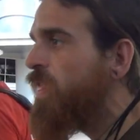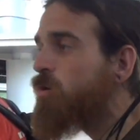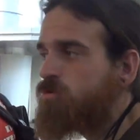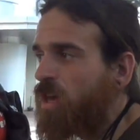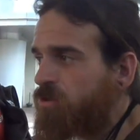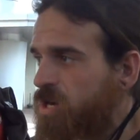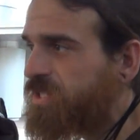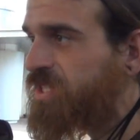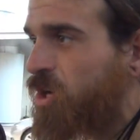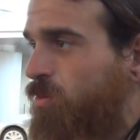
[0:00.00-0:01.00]
They would rather
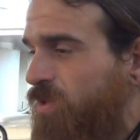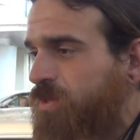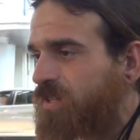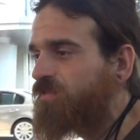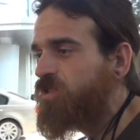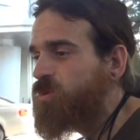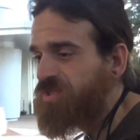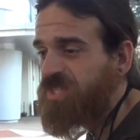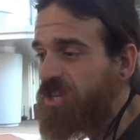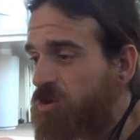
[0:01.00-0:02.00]
us as homeless
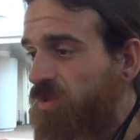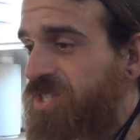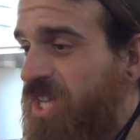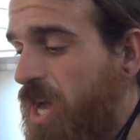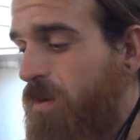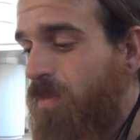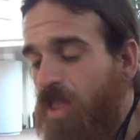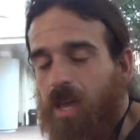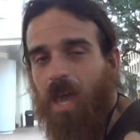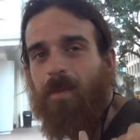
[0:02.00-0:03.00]
individuals sit there with a sign
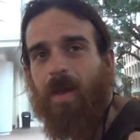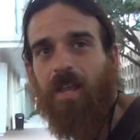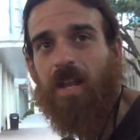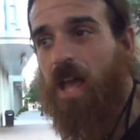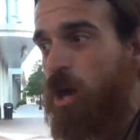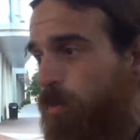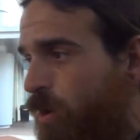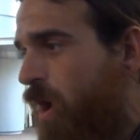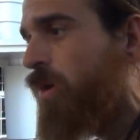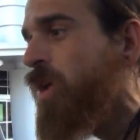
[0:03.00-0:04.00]
being like, hey man, can I help
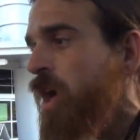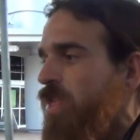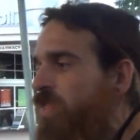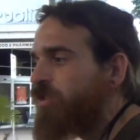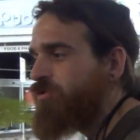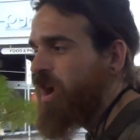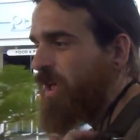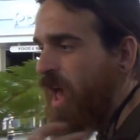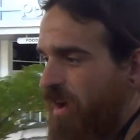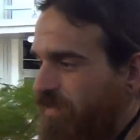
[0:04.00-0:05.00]
you out, than try
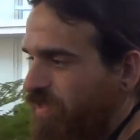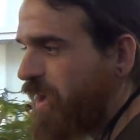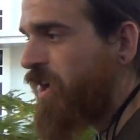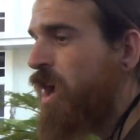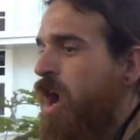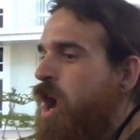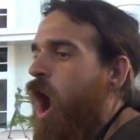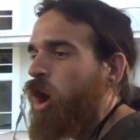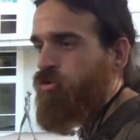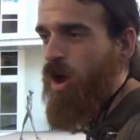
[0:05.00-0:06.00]
to have like
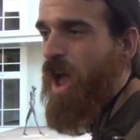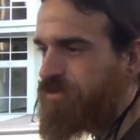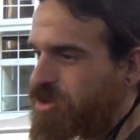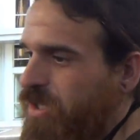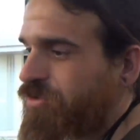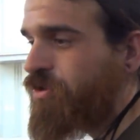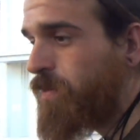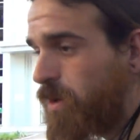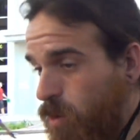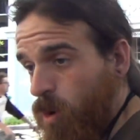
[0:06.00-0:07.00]
a craft or
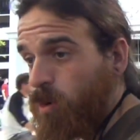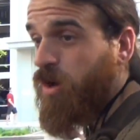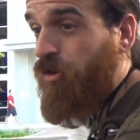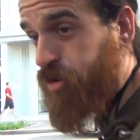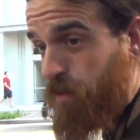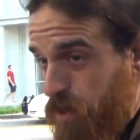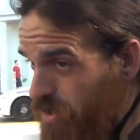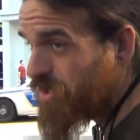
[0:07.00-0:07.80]
contribute, quote, contribute